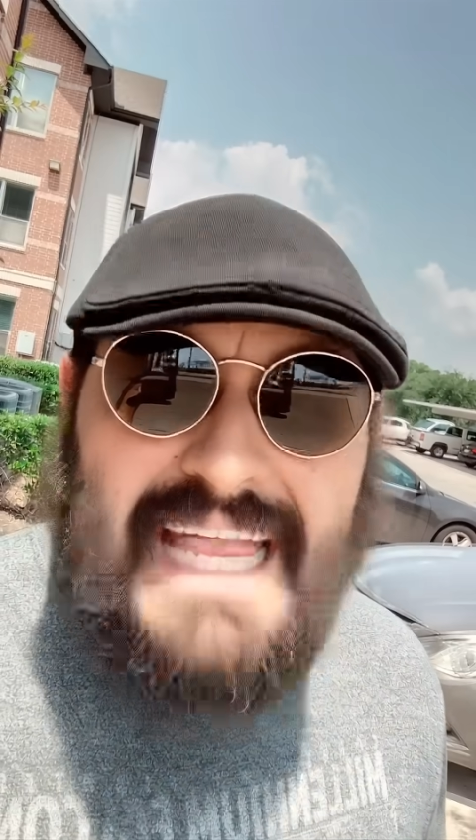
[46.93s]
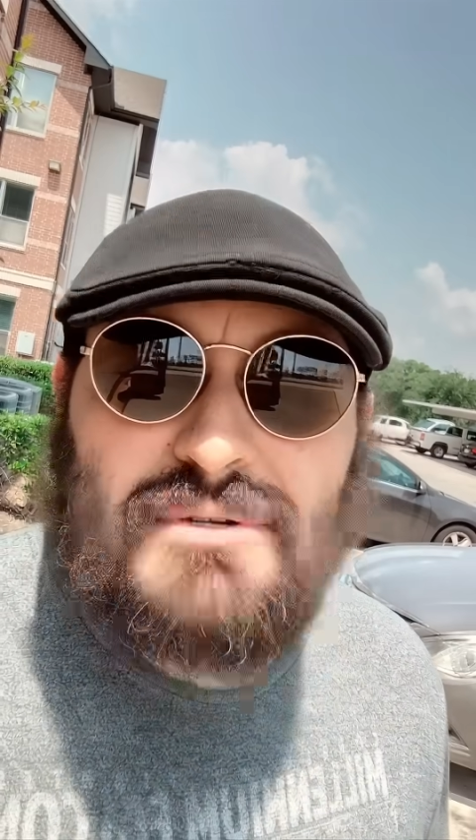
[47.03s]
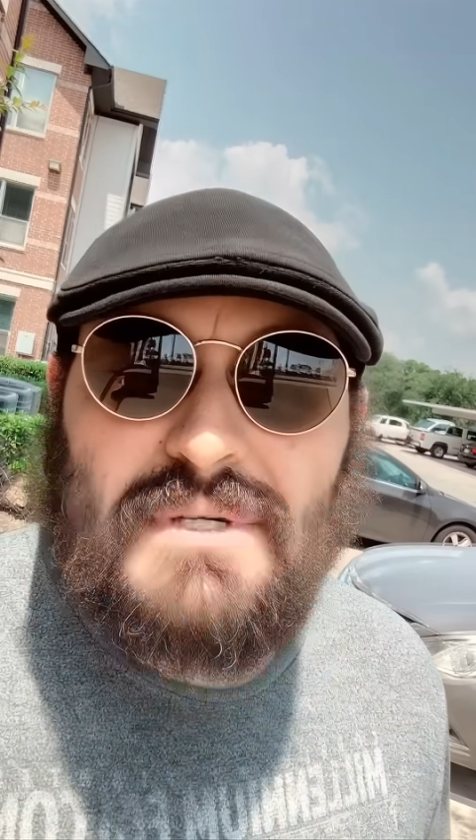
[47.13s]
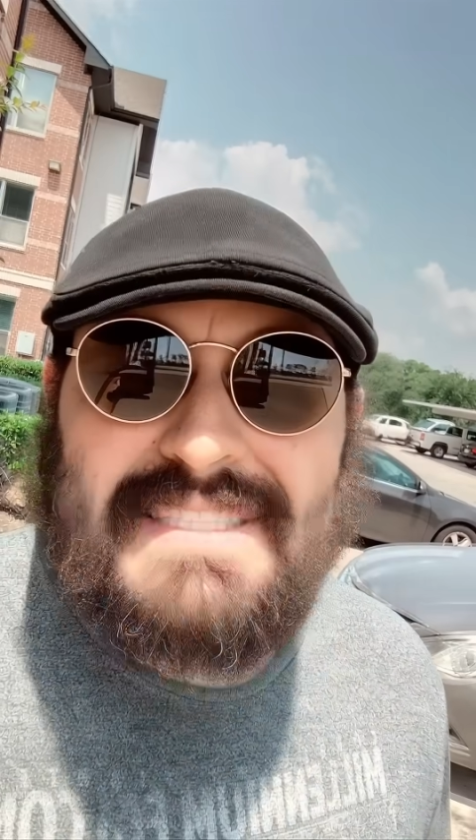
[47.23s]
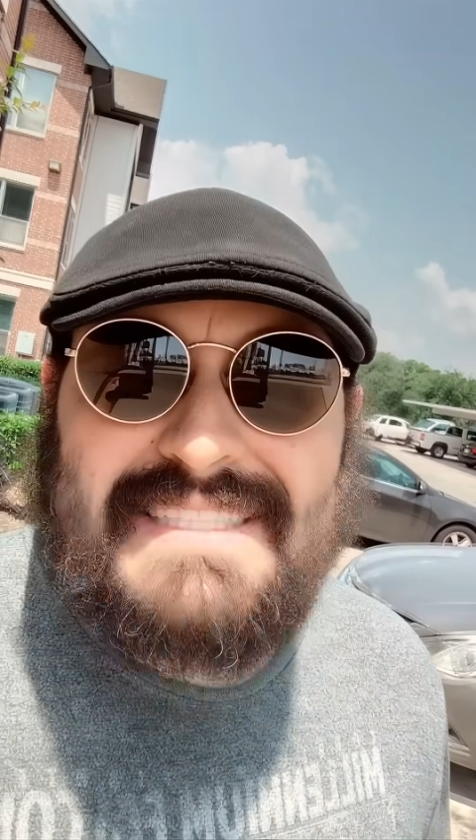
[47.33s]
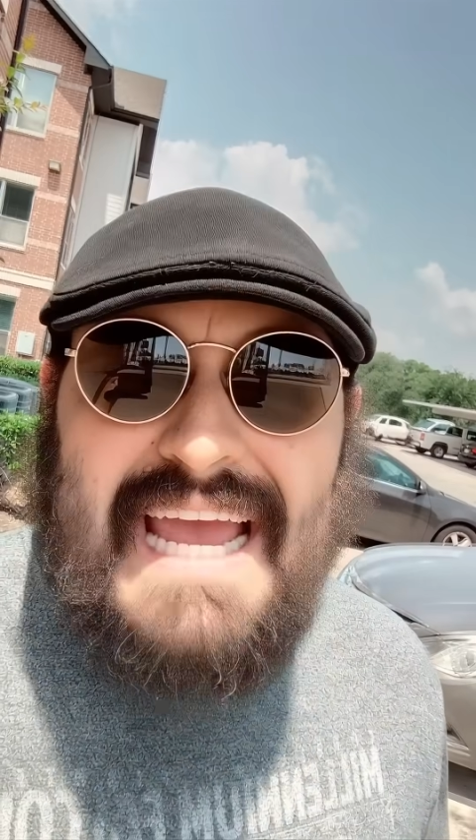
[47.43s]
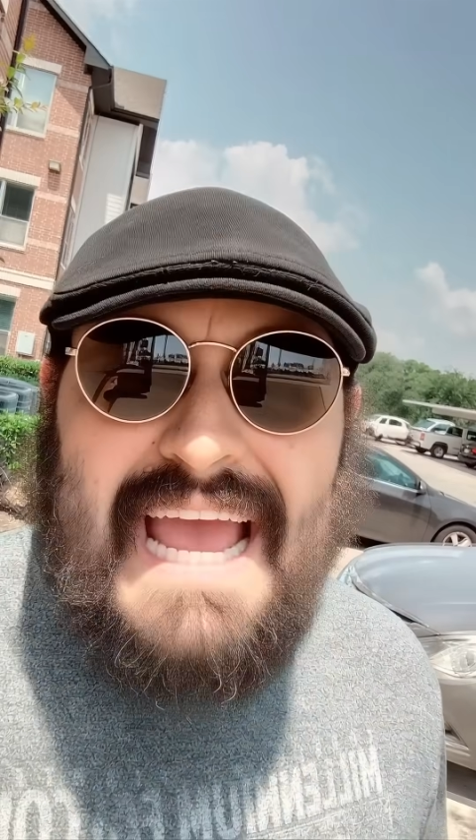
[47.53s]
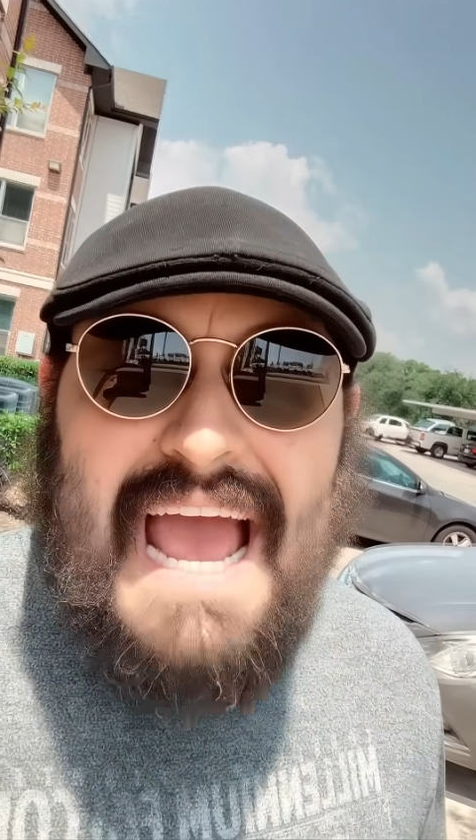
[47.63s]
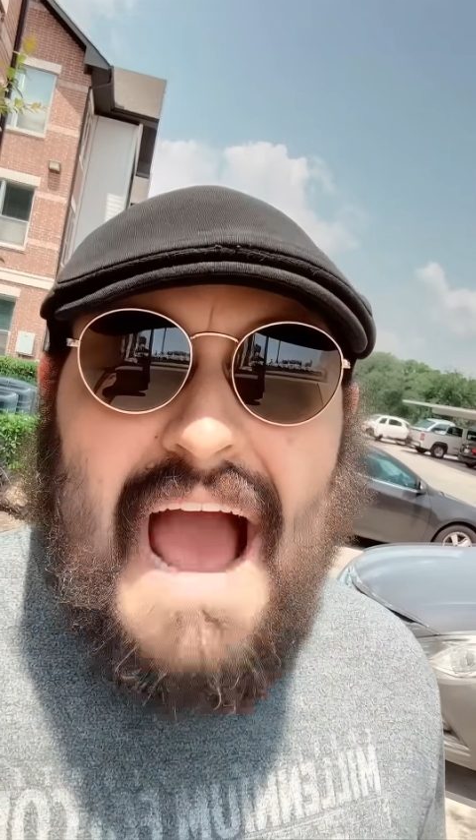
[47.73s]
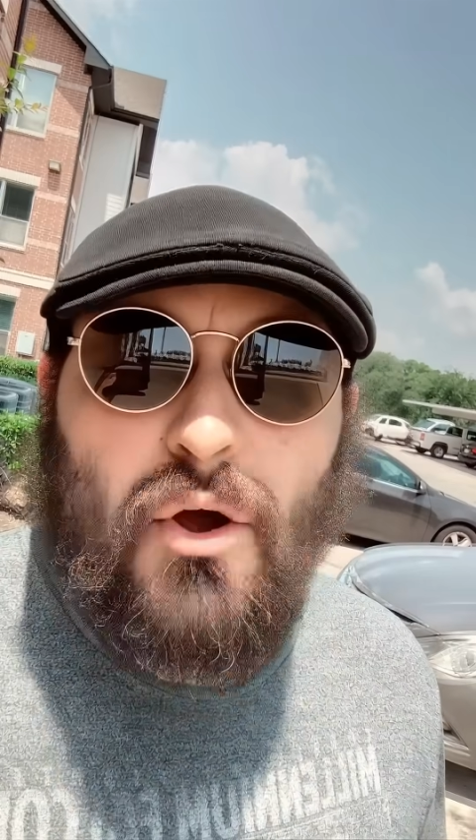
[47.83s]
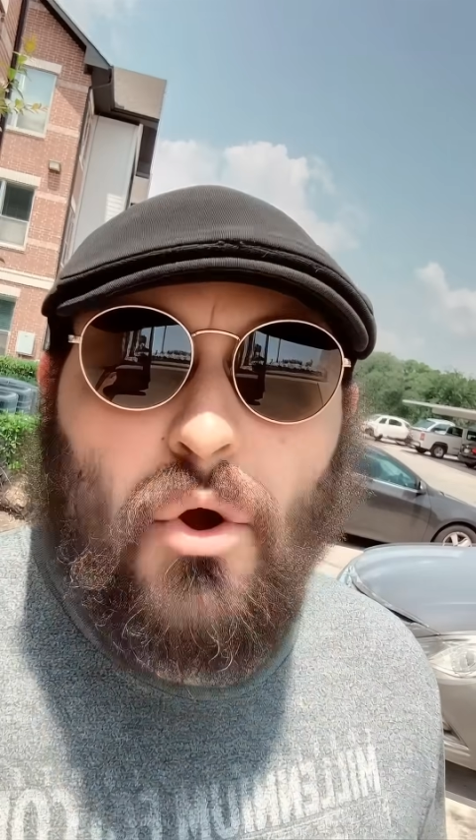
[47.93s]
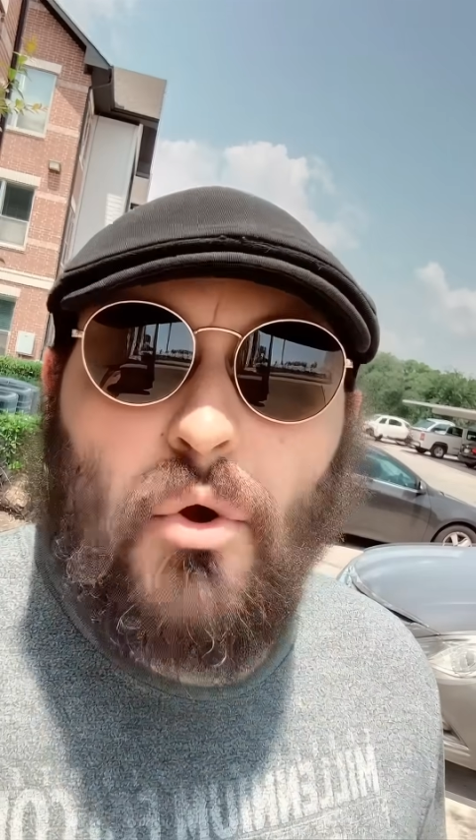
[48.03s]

experts say our